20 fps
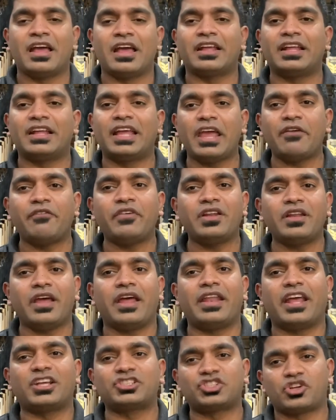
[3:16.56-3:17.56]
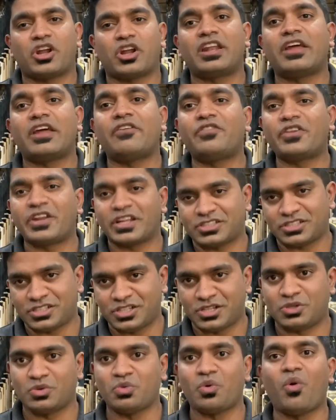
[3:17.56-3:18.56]
given an extra leverage
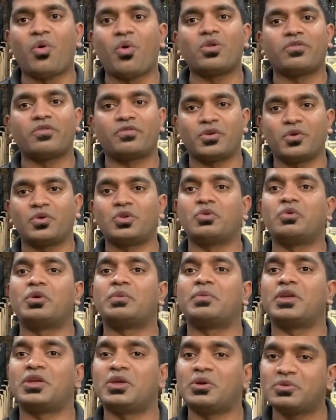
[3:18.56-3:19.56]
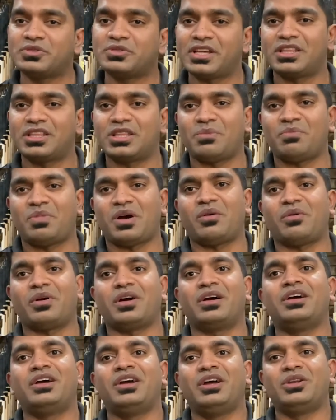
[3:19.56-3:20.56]
to all of you would be using the Power
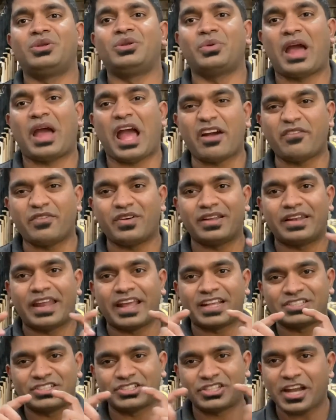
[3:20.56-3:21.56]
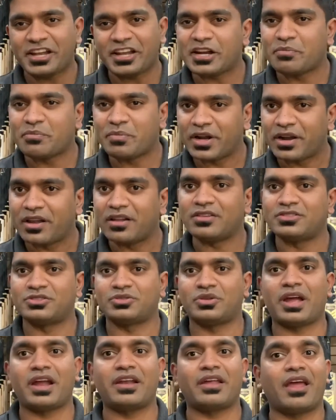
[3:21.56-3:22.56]
to have an extended middle, so
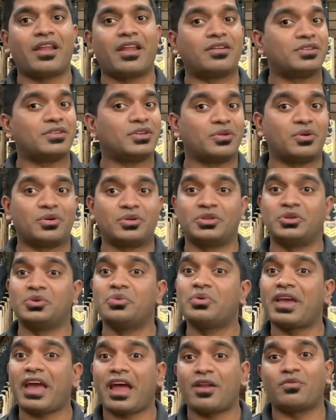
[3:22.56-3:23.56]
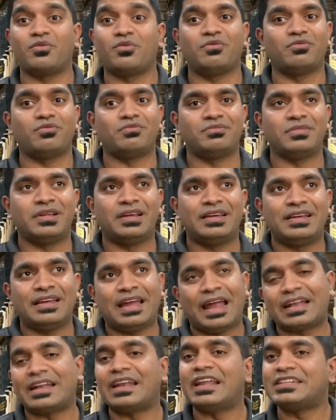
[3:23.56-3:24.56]
that you can
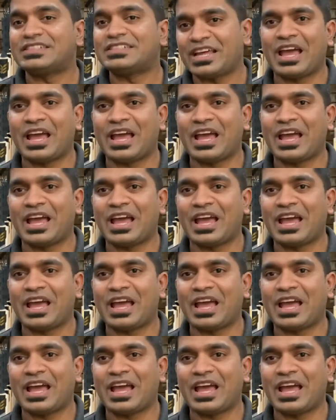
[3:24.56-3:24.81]
at least